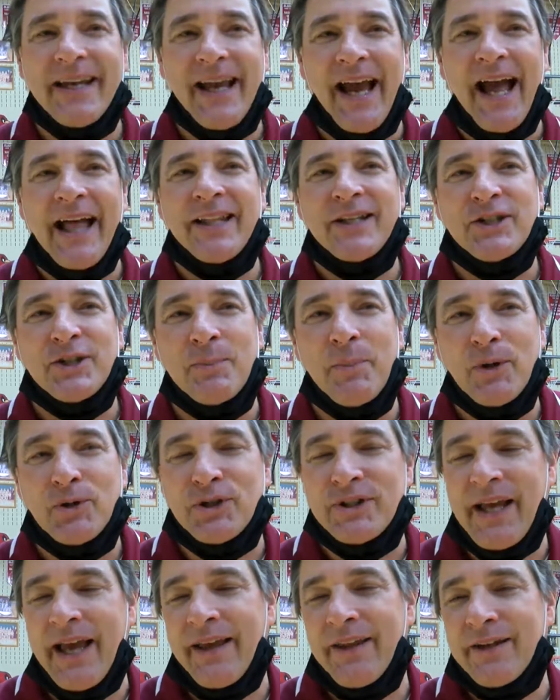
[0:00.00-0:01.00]
Kylie's the
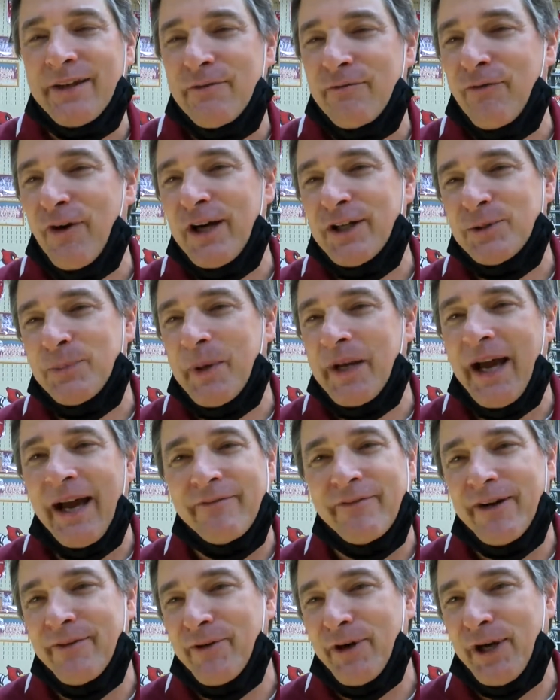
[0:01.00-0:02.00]
most talented freshman
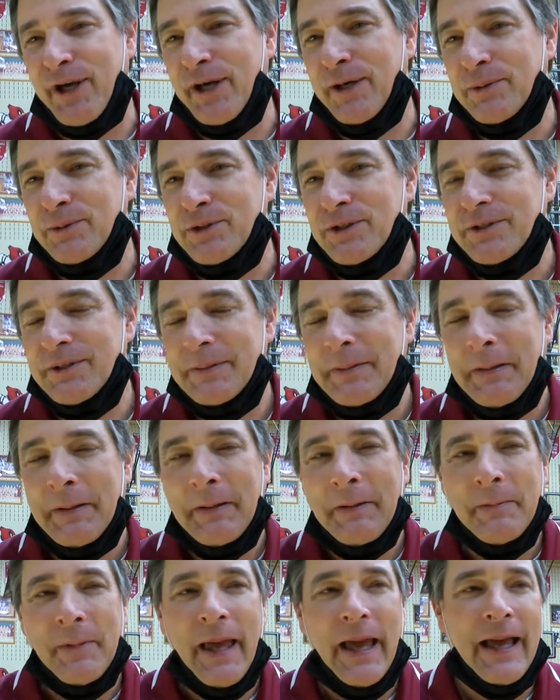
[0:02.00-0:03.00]
I've ever coached.
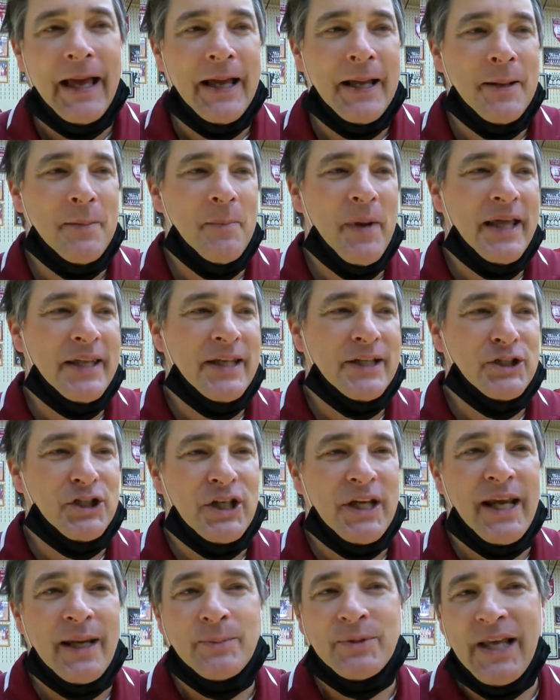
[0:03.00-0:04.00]
Um, and then
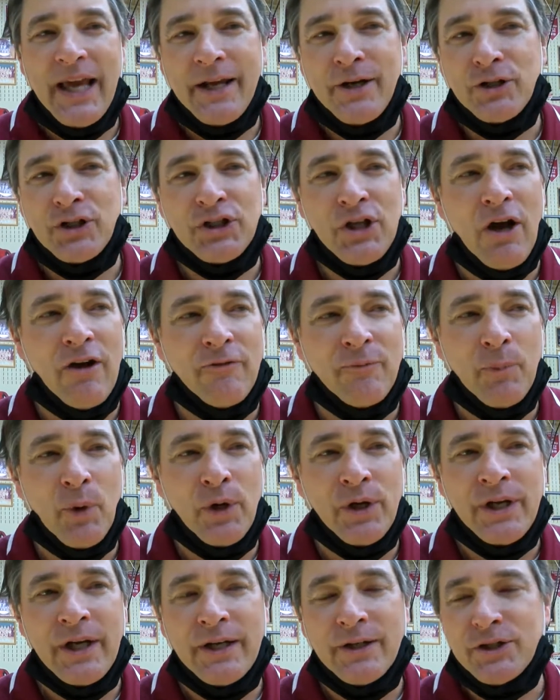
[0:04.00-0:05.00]
she comes out her
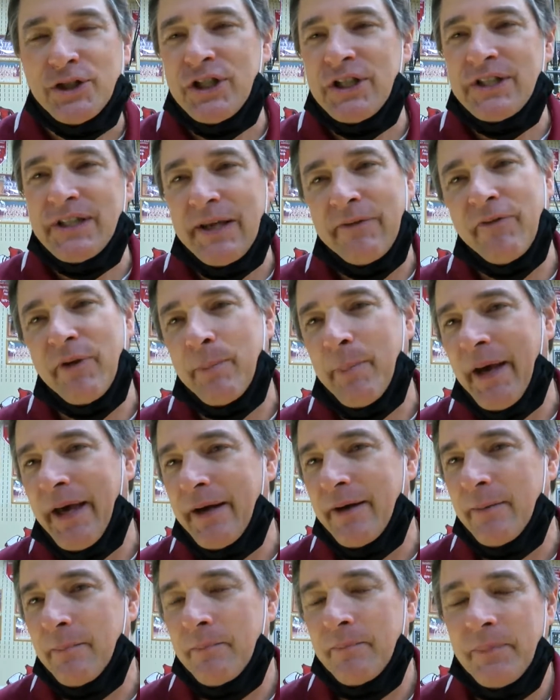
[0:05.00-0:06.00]
sophomore year and she's even
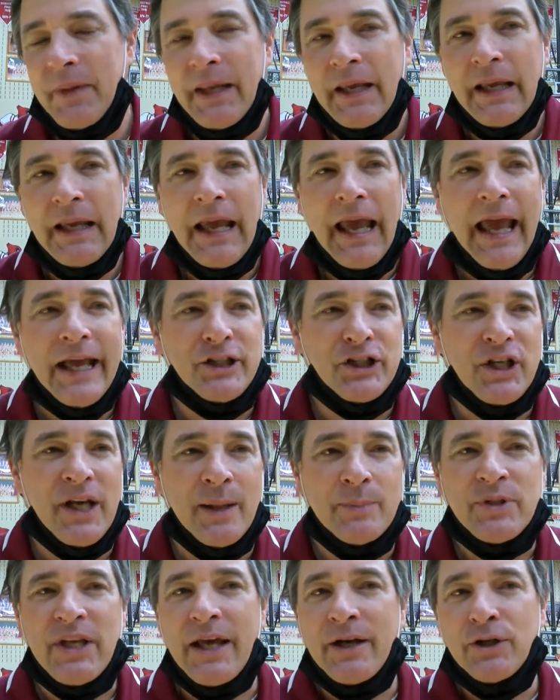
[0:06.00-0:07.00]
better. And she
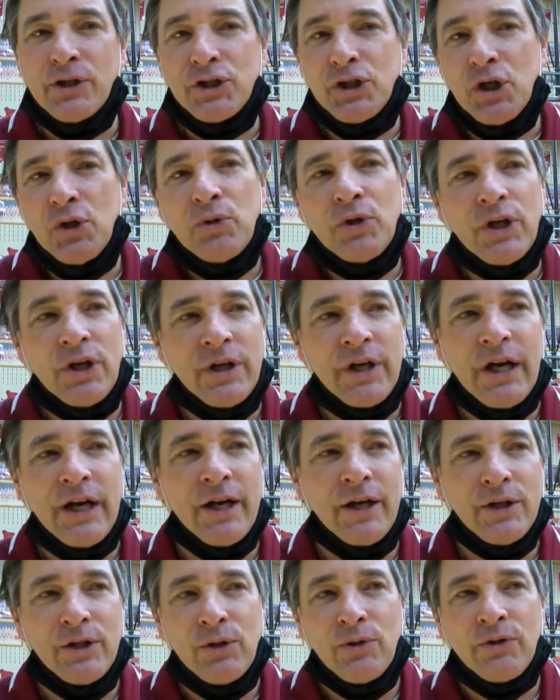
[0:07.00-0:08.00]
comes out her junior
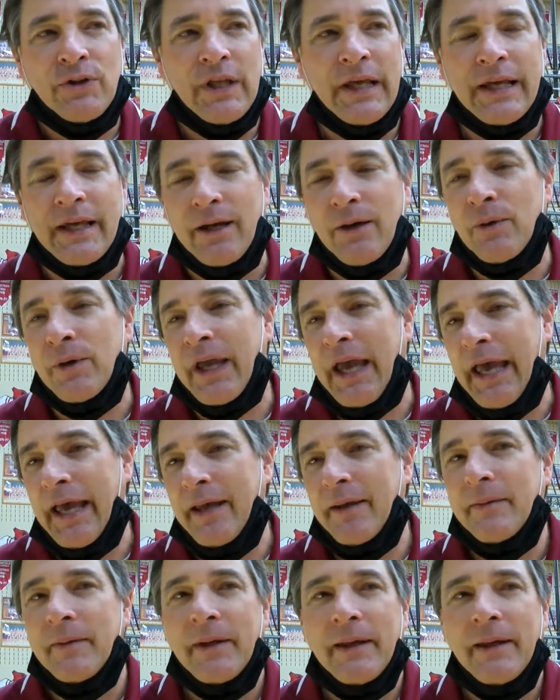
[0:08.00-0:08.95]
year and you think, okay,